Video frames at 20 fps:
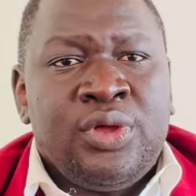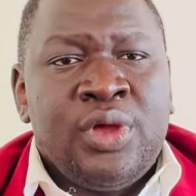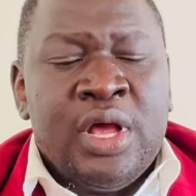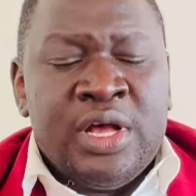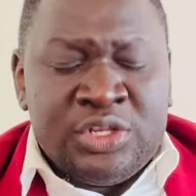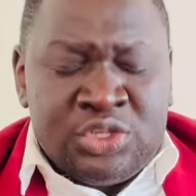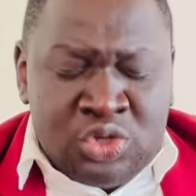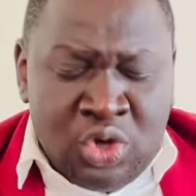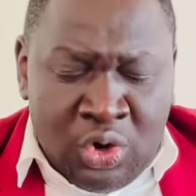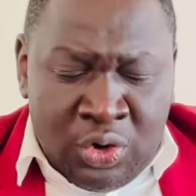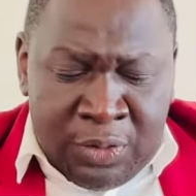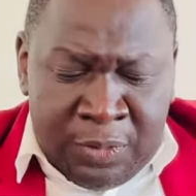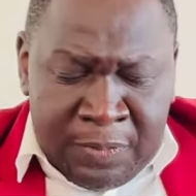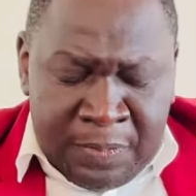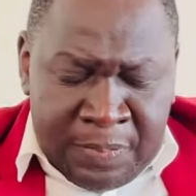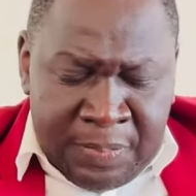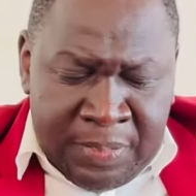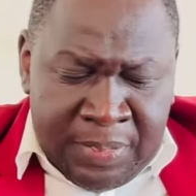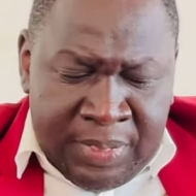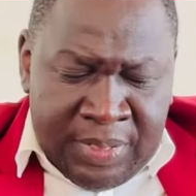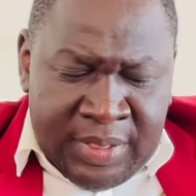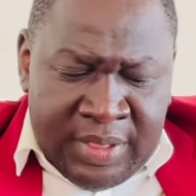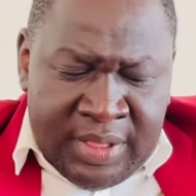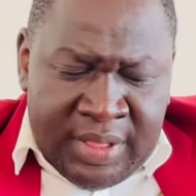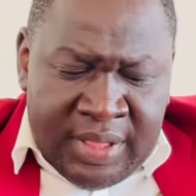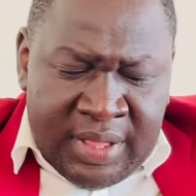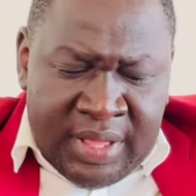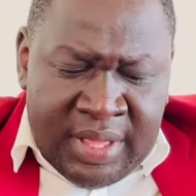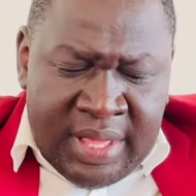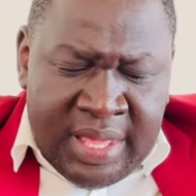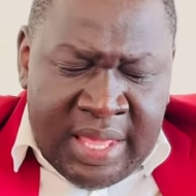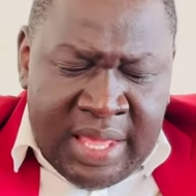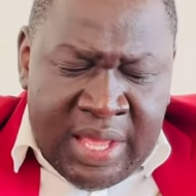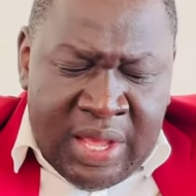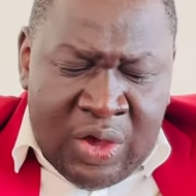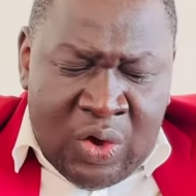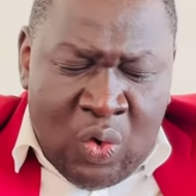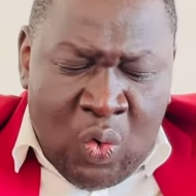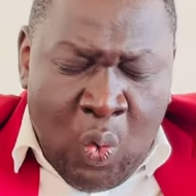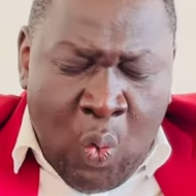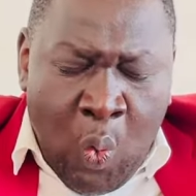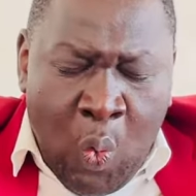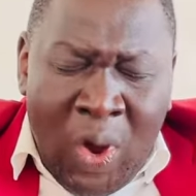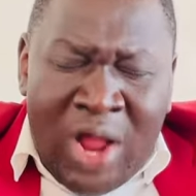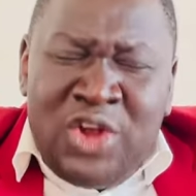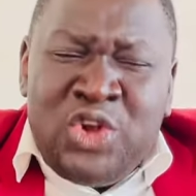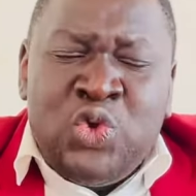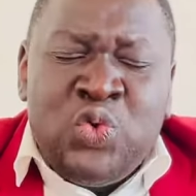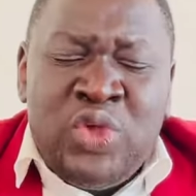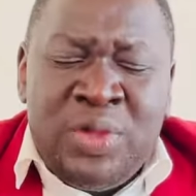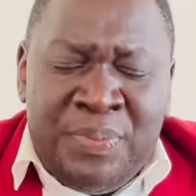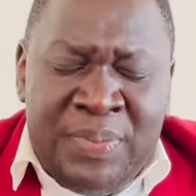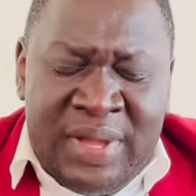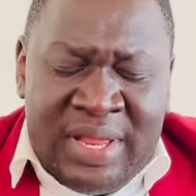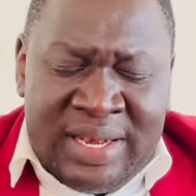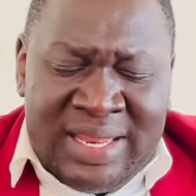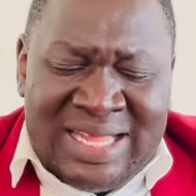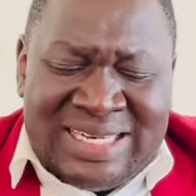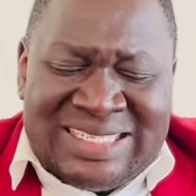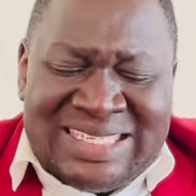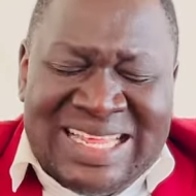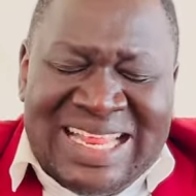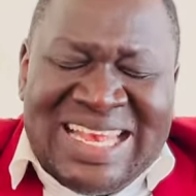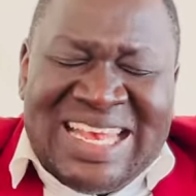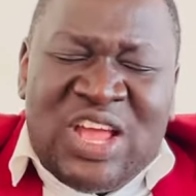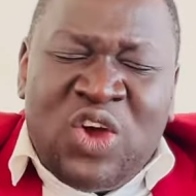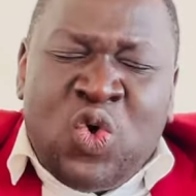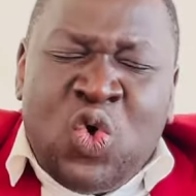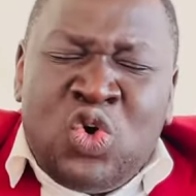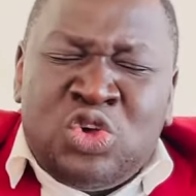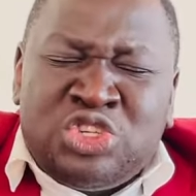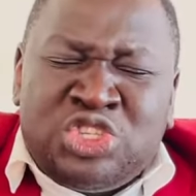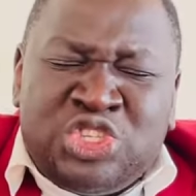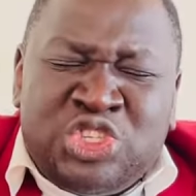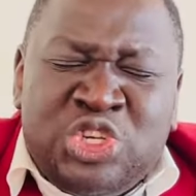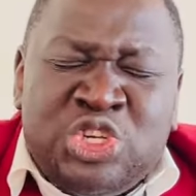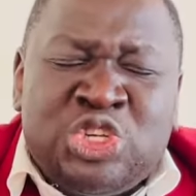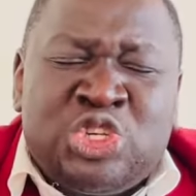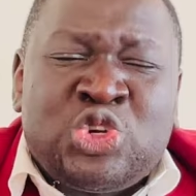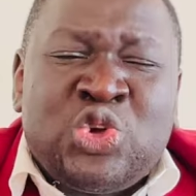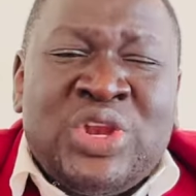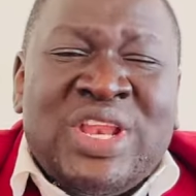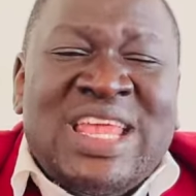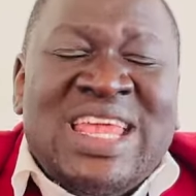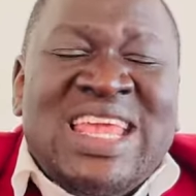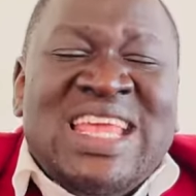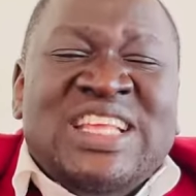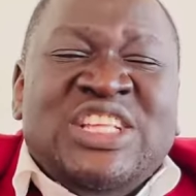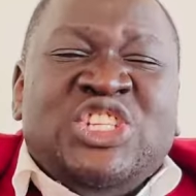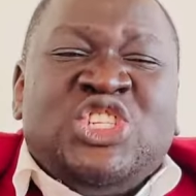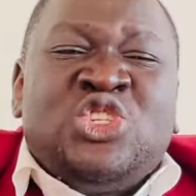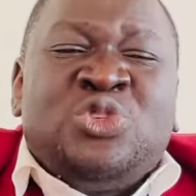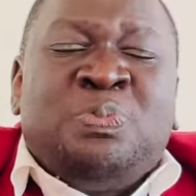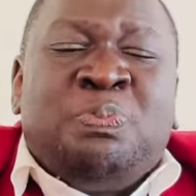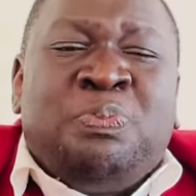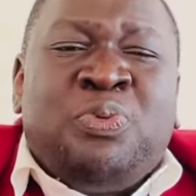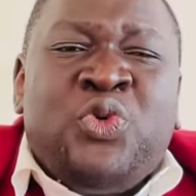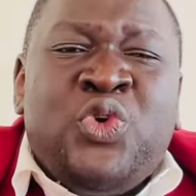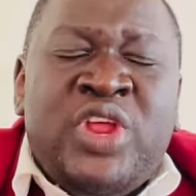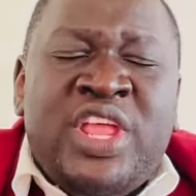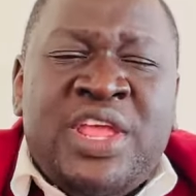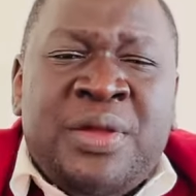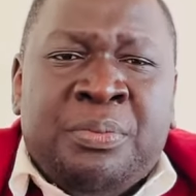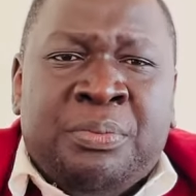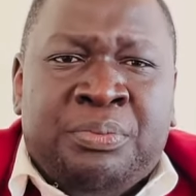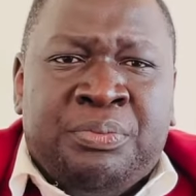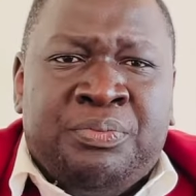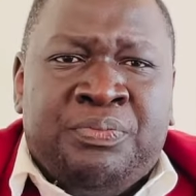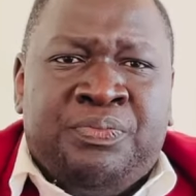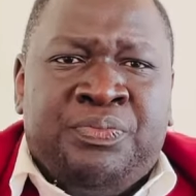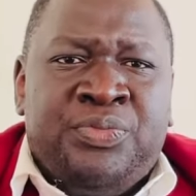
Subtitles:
So, what do we mean? That the Constitution is supreme.